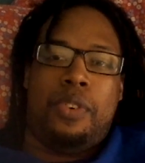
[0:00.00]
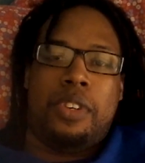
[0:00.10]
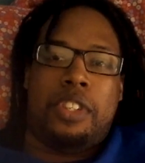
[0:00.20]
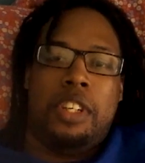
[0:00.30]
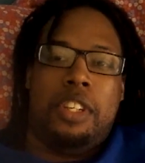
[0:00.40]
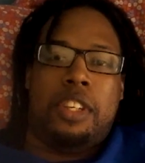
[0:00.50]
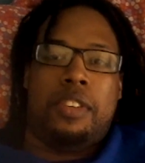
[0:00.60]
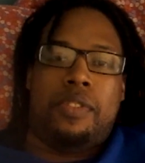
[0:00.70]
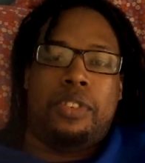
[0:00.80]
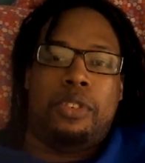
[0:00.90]
14
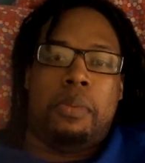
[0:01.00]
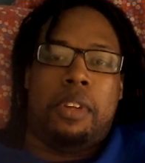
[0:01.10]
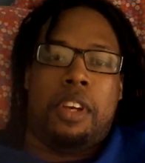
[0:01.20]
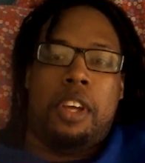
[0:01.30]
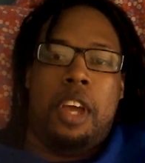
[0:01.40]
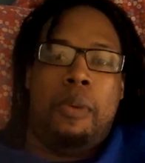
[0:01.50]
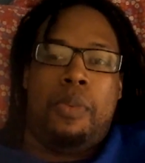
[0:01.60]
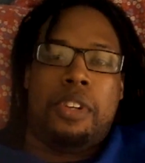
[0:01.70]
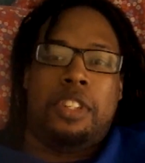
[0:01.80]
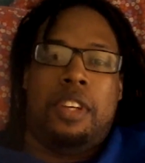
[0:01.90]
thing for a little bit, like, it
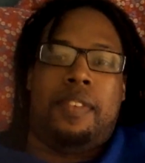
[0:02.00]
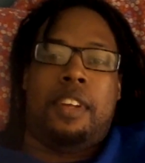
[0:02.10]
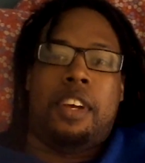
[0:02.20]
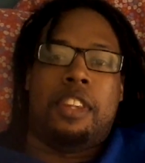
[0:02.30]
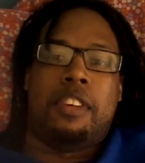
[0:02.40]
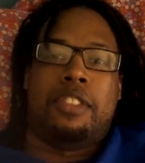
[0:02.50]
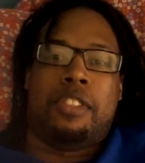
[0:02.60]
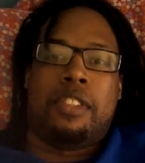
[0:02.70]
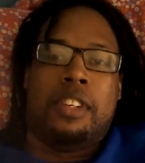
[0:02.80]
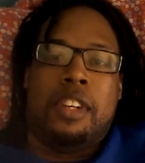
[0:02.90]
wasn't even like this.